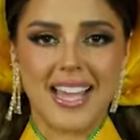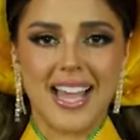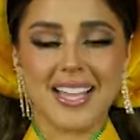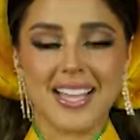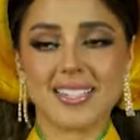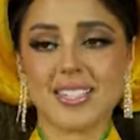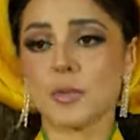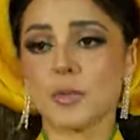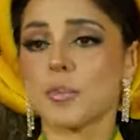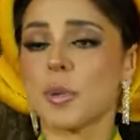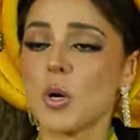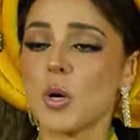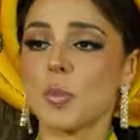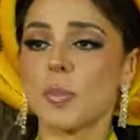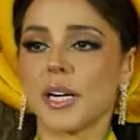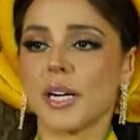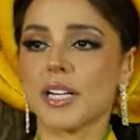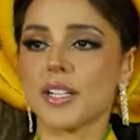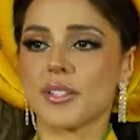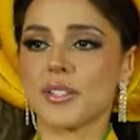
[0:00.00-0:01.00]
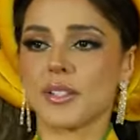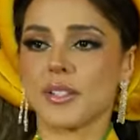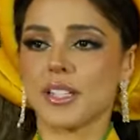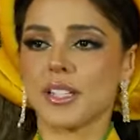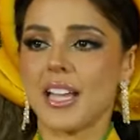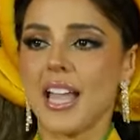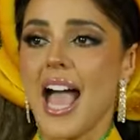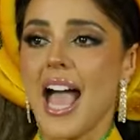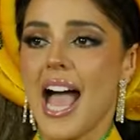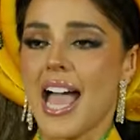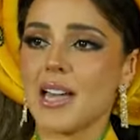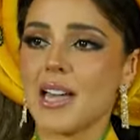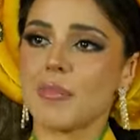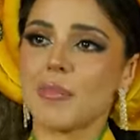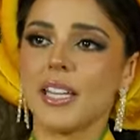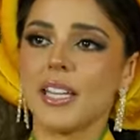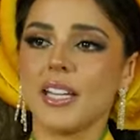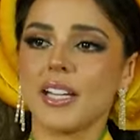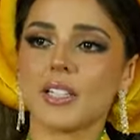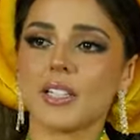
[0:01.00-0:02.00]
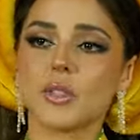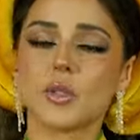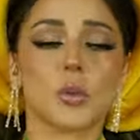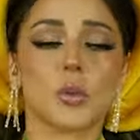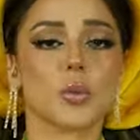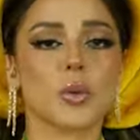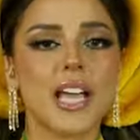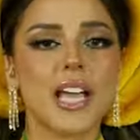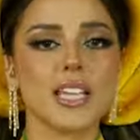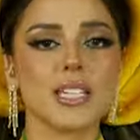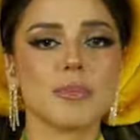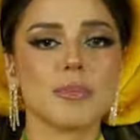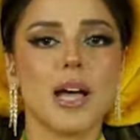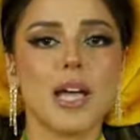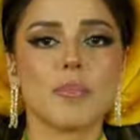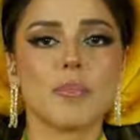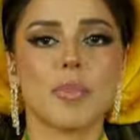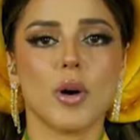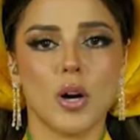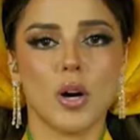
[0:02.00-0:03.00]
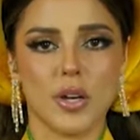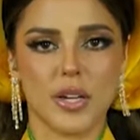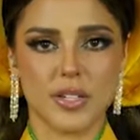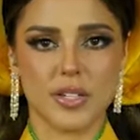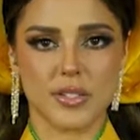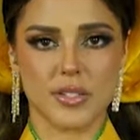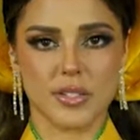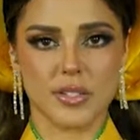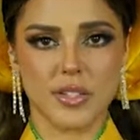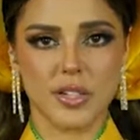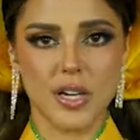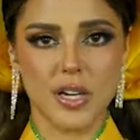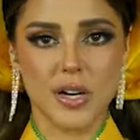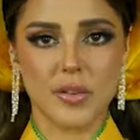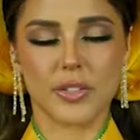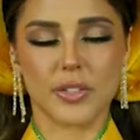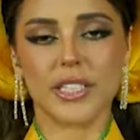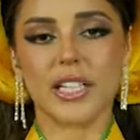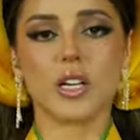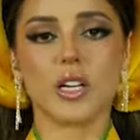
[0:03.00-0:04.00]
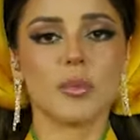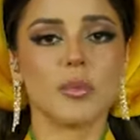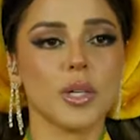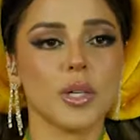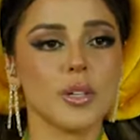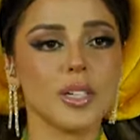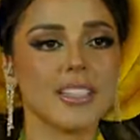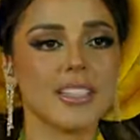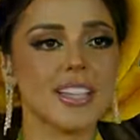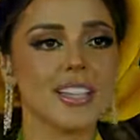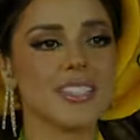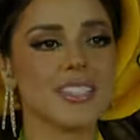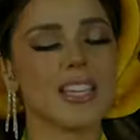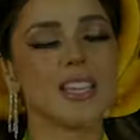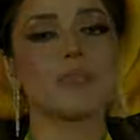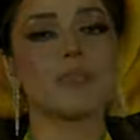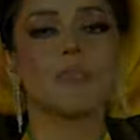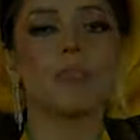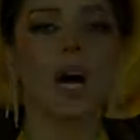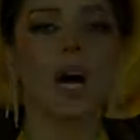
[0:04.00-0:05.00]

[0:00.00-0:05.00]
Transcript: As a spokesperson, I am here to raise my voice for the communities in